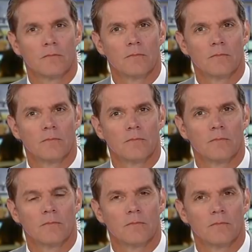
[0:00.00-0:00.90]

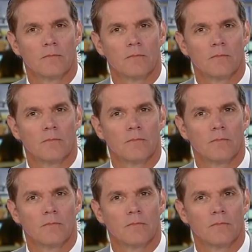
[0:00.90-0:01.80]

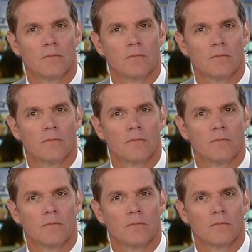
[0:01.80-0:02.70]

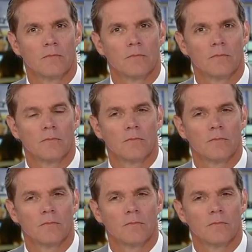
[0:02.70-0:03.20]
(not speaking)